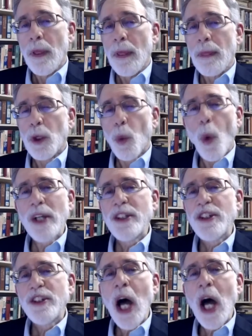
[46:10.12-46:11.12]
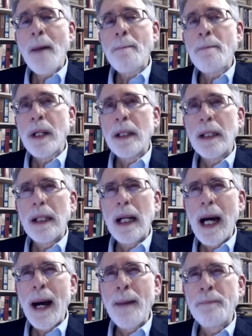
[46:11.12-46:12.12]
there was some
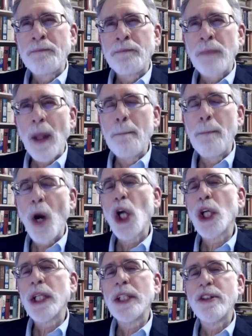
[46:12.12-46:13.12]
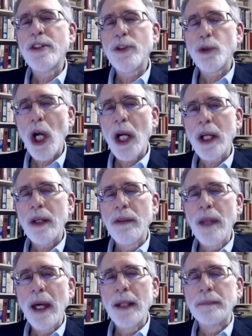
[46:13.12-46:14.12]
um, bargain struck
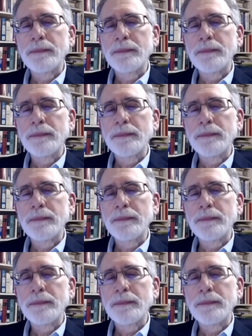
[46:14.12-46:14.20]
that